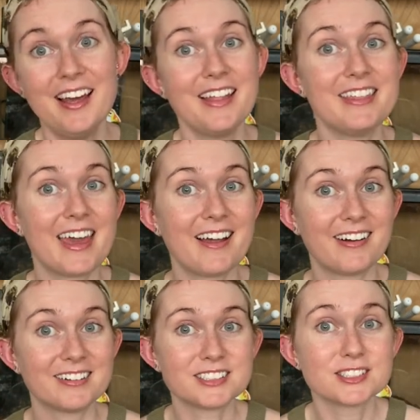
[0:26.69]
They
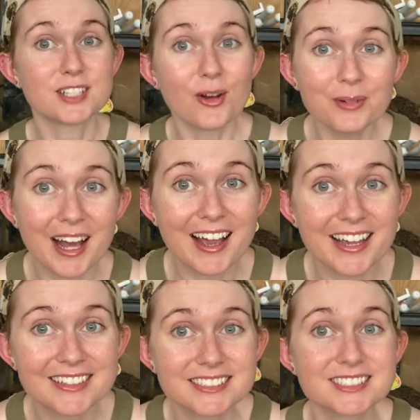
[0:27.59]
are so
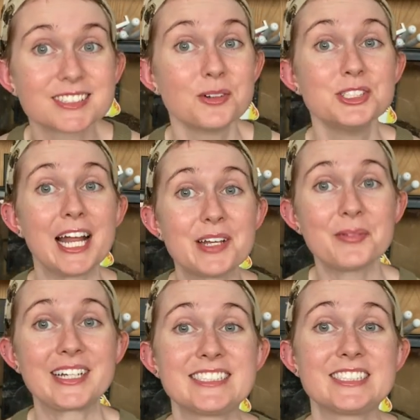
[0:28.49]
nice, so
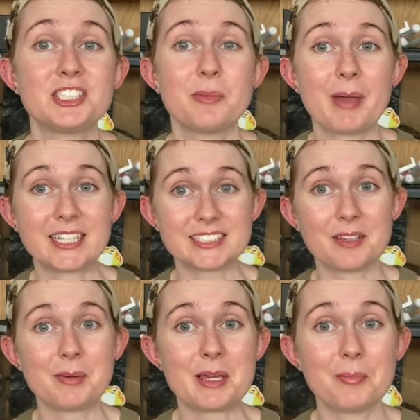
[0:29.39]
genuine, such
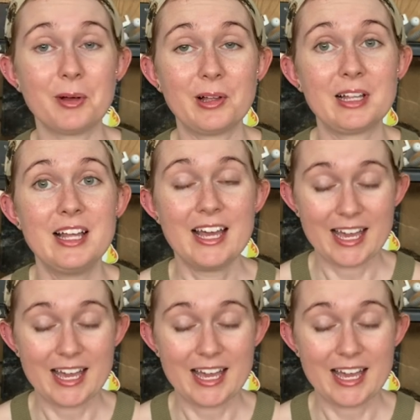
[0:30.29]
amazing people.